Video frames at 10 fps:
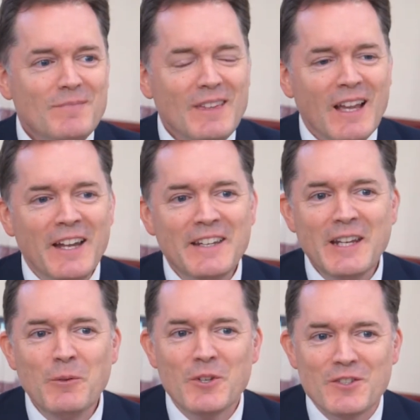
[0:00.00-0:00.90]
And
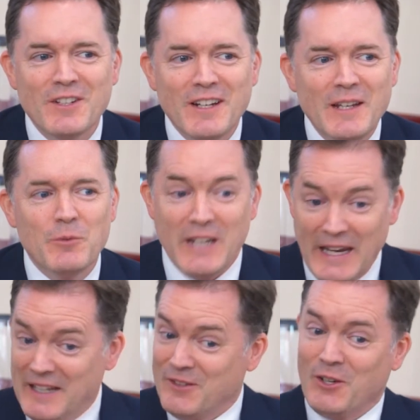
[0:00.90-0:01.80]
he was
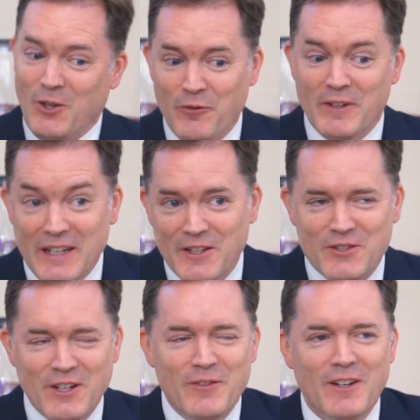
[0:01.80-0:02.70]
getting into the coffee
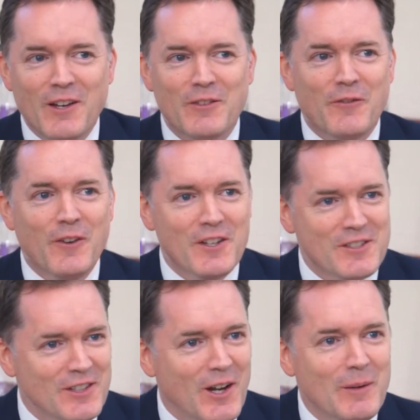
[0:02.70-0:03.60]
industry, if you like, for the
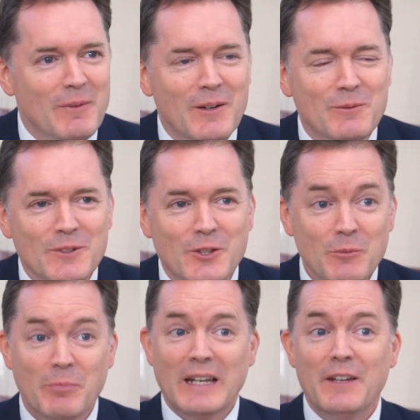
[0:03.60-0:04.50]
first time, and
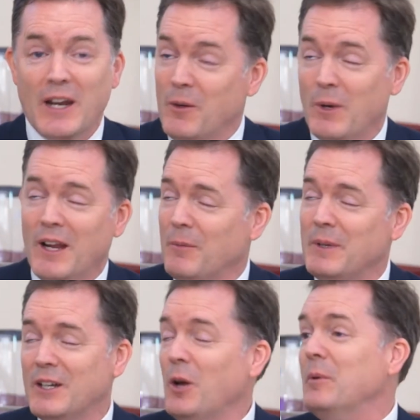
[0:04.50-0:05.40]
couldn't believe it. And I
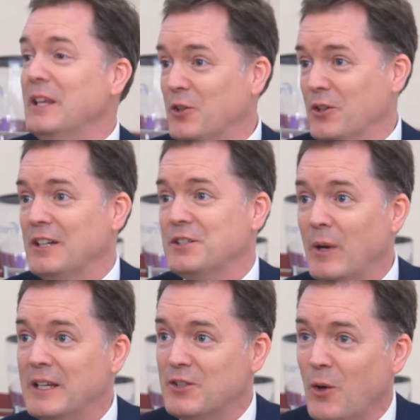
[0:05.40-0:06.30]
mean, nobody could actually
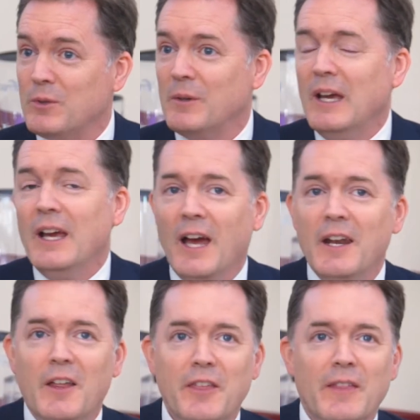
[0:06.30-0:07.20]
when he told them.
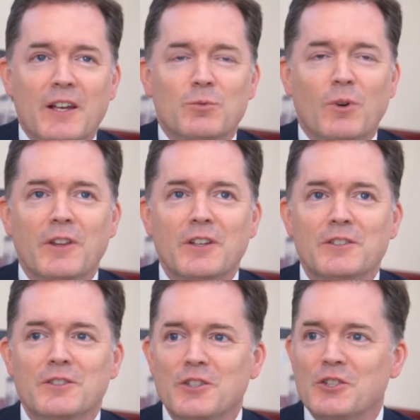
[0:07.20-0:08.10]
And I think that's one
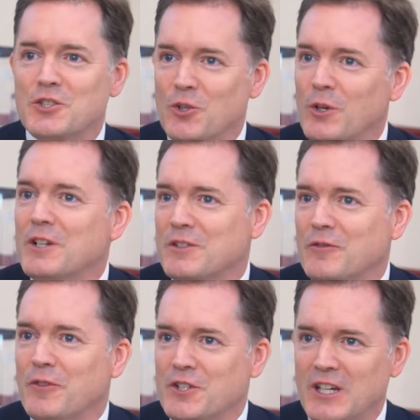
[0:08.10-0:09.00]
of the joys of
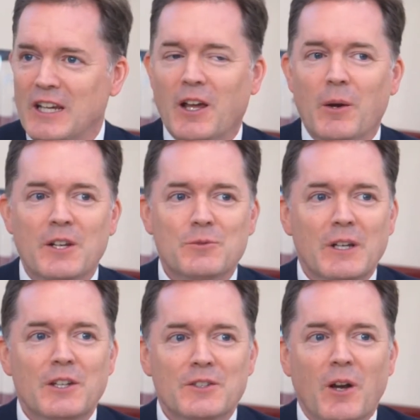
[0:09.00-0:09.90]
Fracino, is
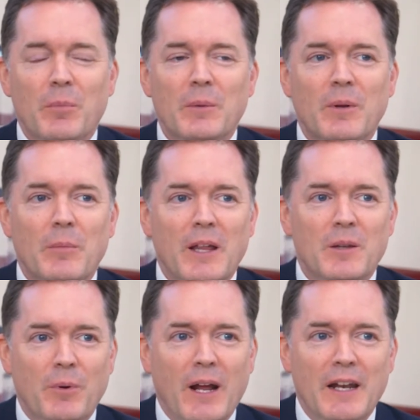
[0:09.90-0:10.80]
when you tell people about
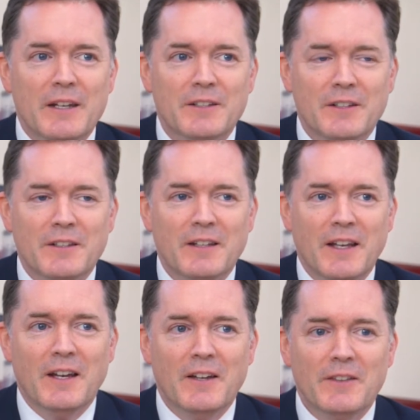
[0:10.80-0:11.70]
the brand, and
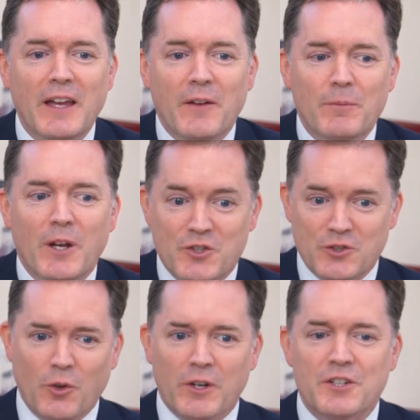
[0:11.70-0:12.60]
they're
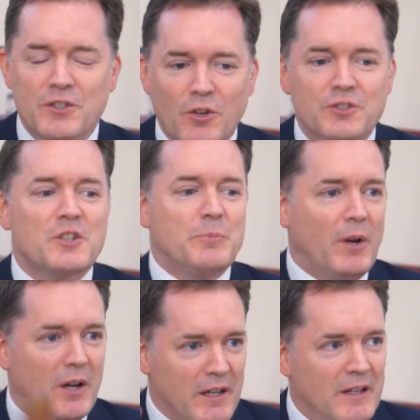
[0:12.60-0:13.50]
astonished not just
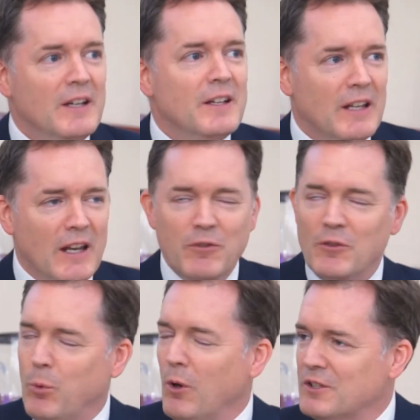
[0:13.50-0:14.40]
by the level
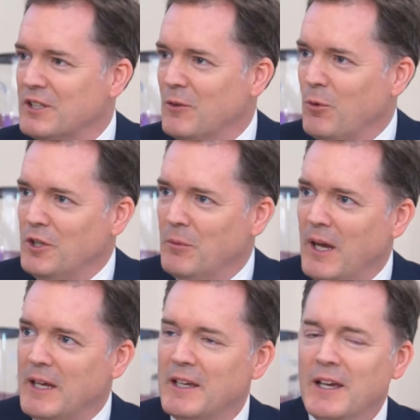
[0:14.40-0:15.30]
of quality of what you
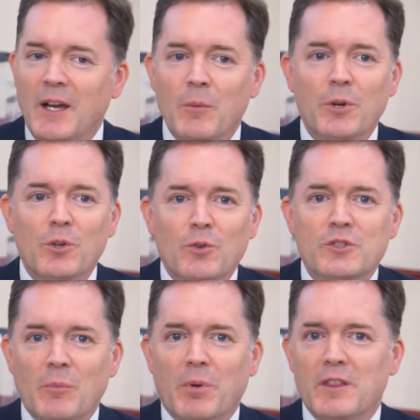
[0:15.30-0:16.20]
make, but
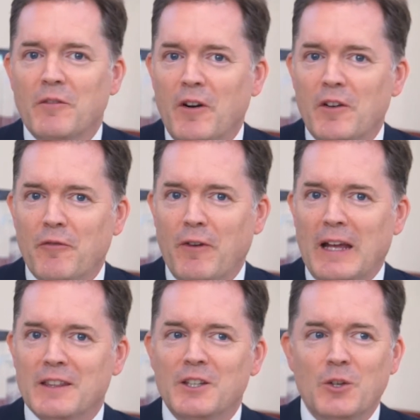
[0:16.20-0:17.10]
also by the very
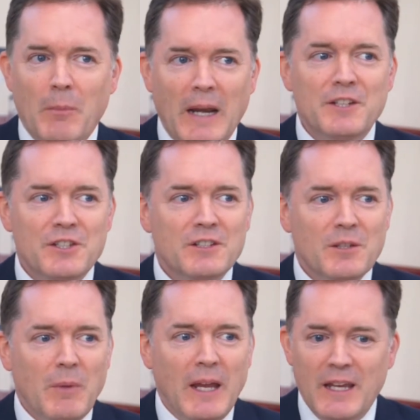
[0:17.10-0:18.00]
fact that you're managing
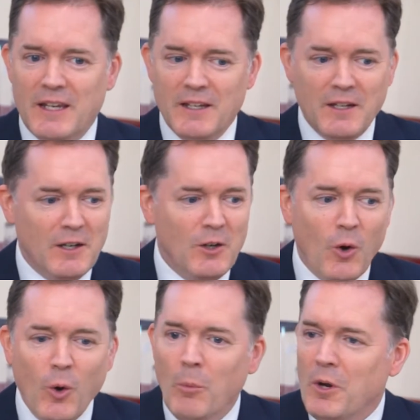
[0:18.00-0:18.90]
to make
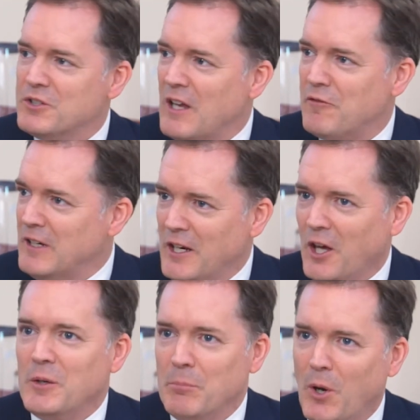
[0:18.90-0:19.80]
almost every
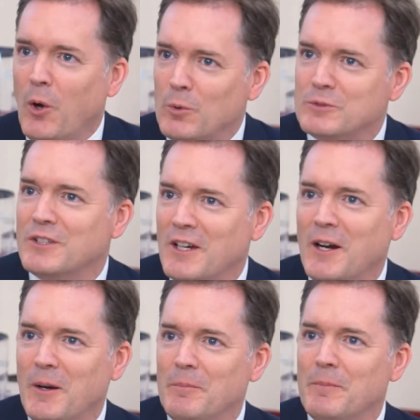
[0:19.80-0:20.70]
nut and bolt
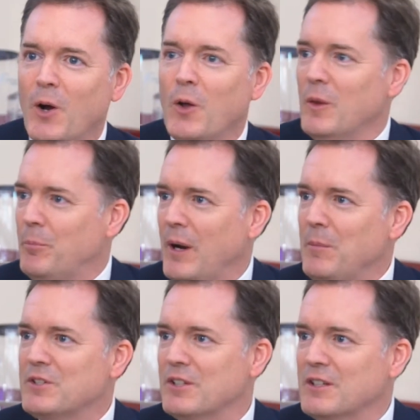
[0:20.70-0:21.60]
on the
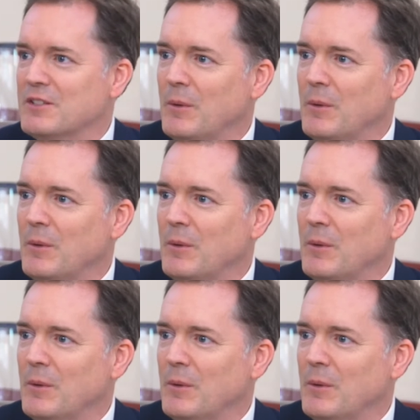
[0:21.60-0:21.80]
premises.